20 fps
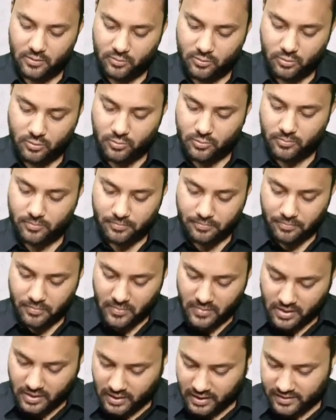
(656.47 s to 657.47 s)
So
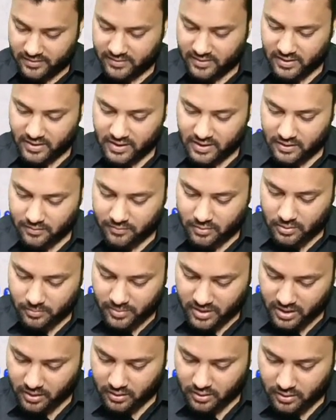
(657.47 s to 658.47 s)
answer here will
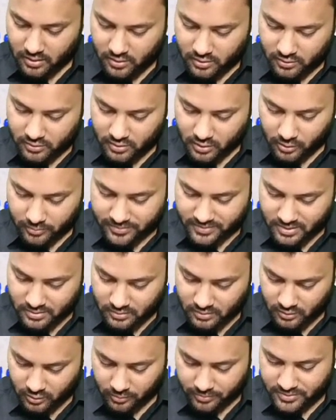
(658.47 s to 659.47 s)
be
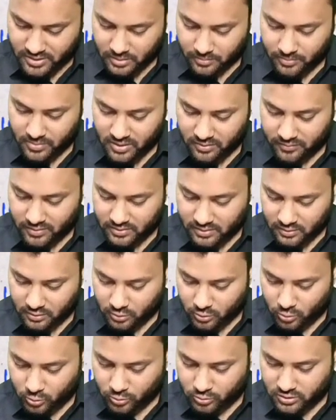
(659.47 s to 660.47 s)
option B, which is
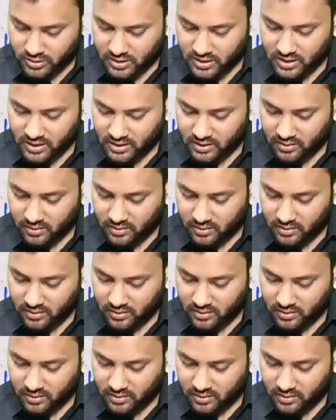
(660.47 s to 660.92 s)
2, 3